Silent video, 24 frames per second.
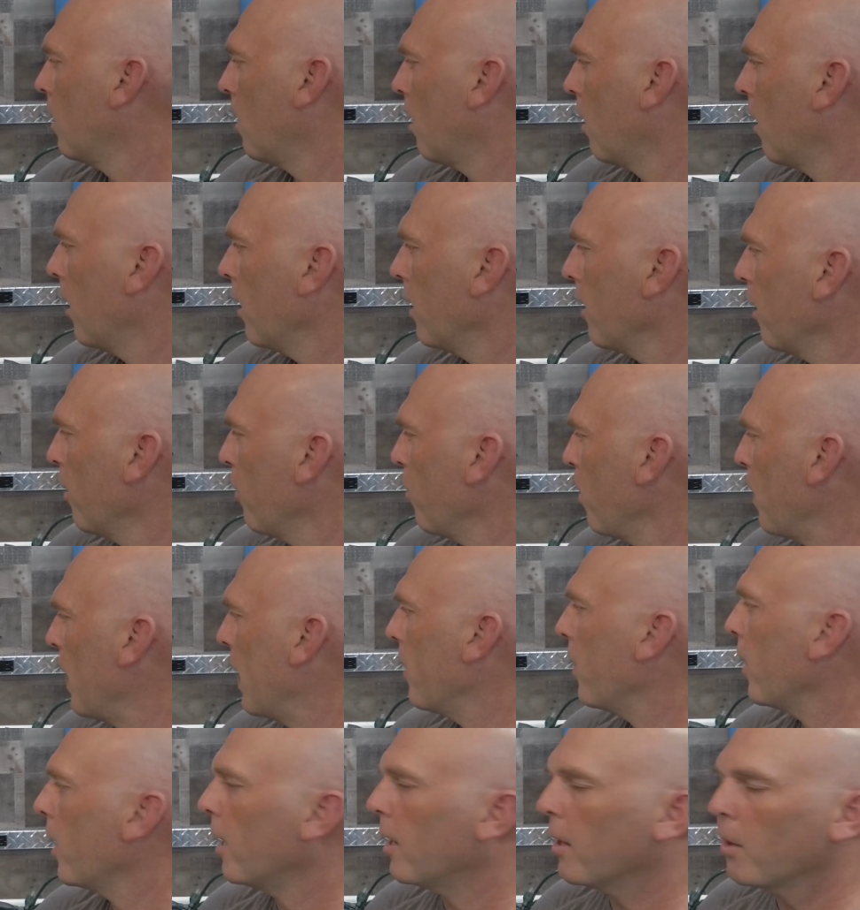All right, enough
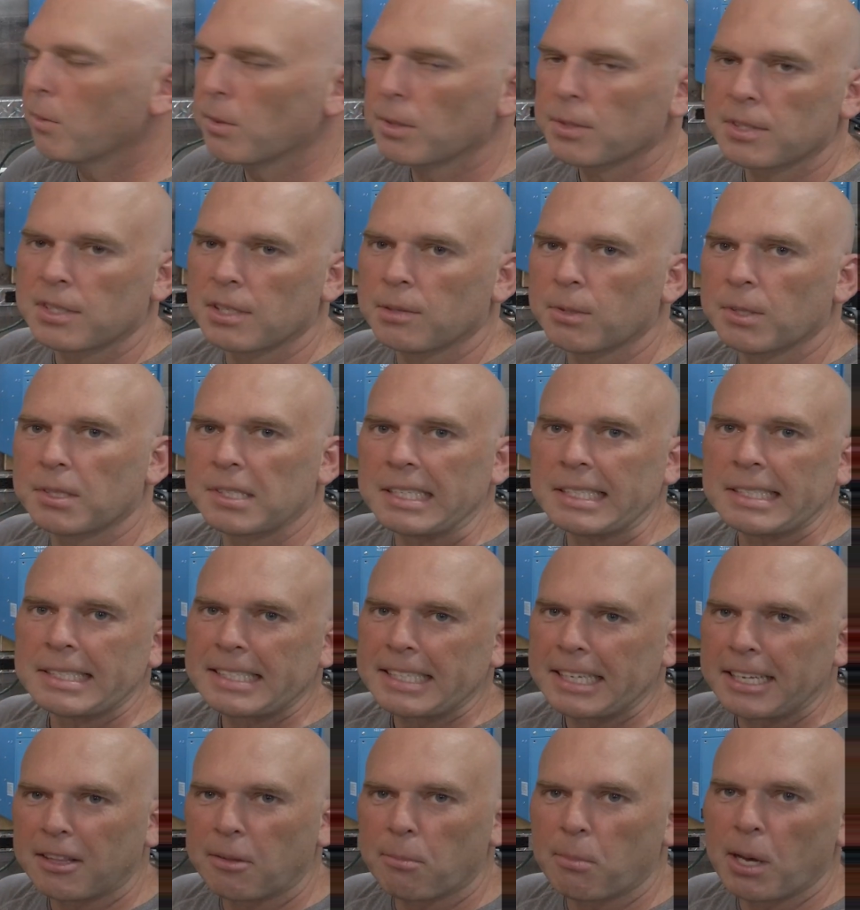about that. You want to see what's
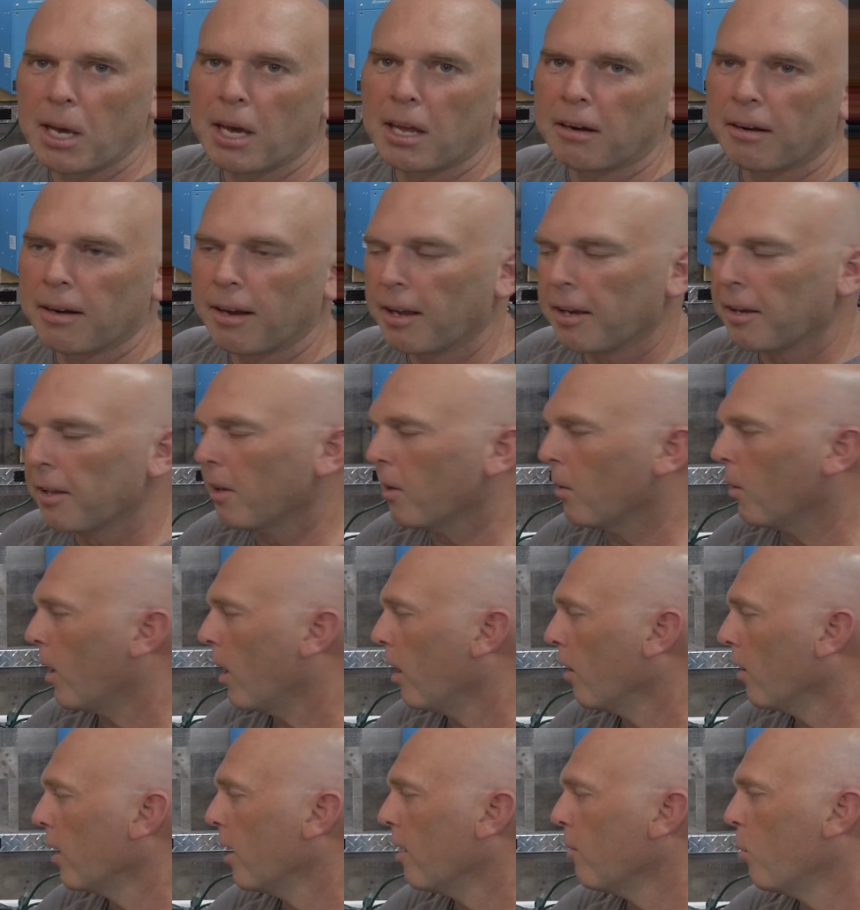inside the battery? I know.
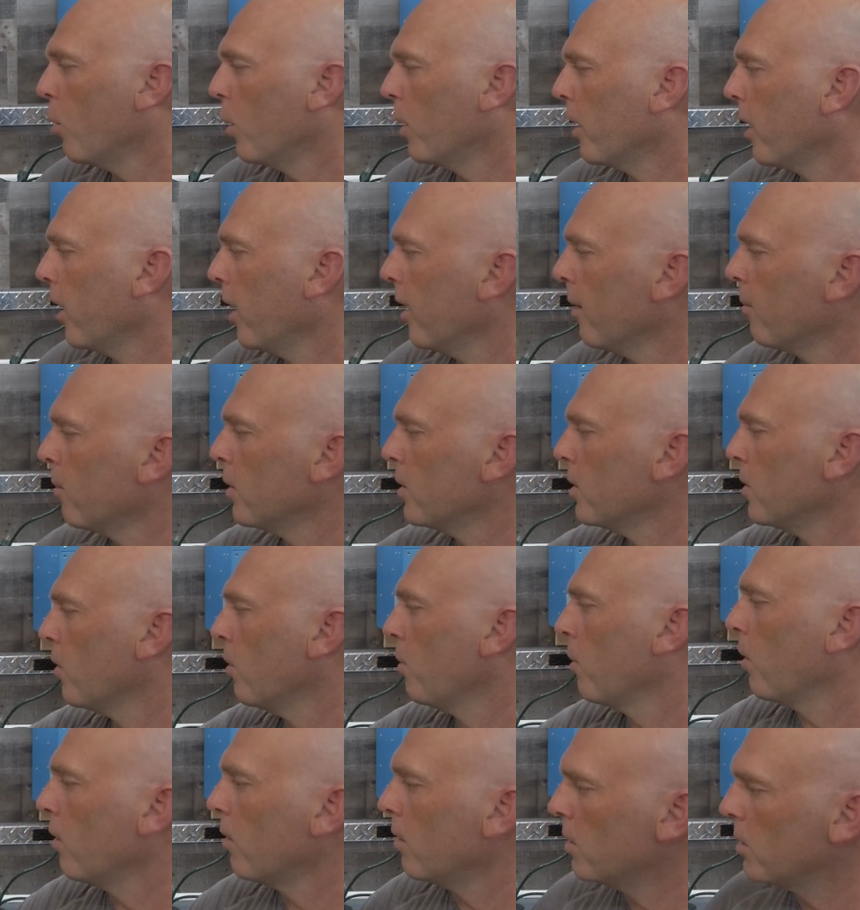I only have one camera, so
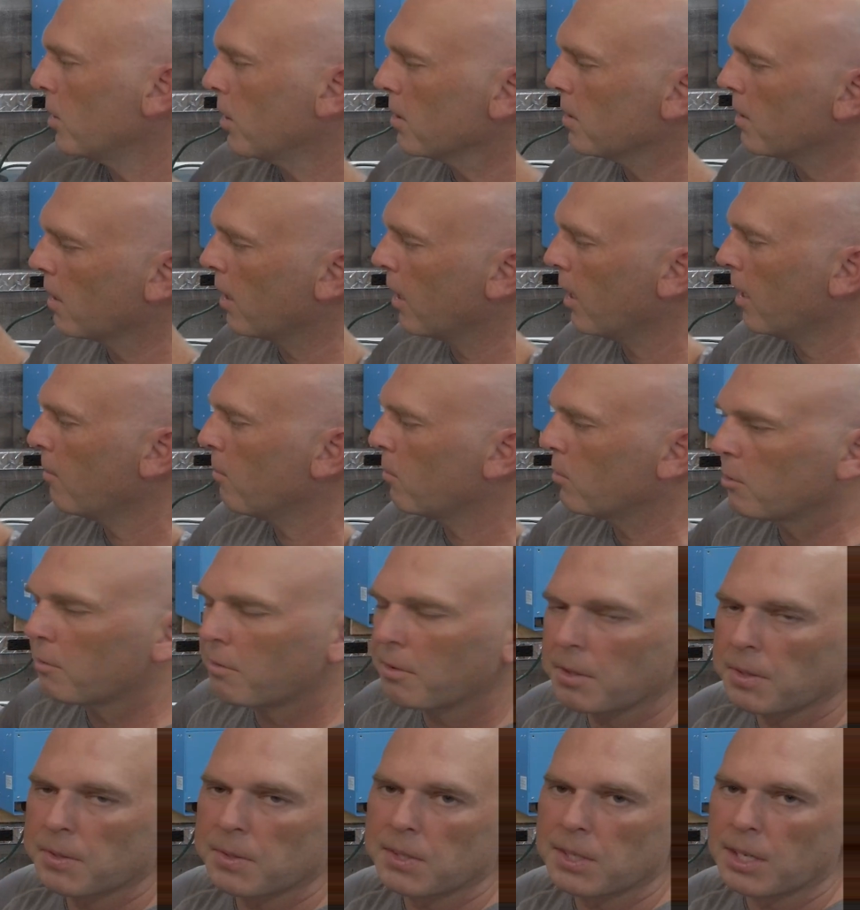I'm going to adjust the camera
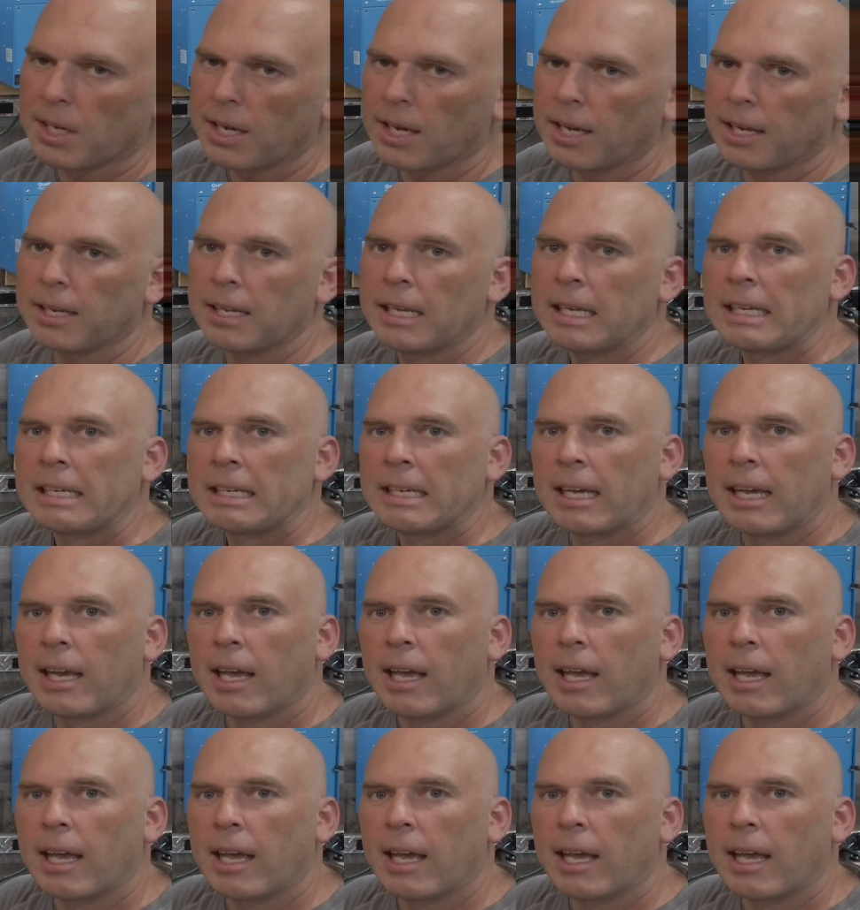over to the side,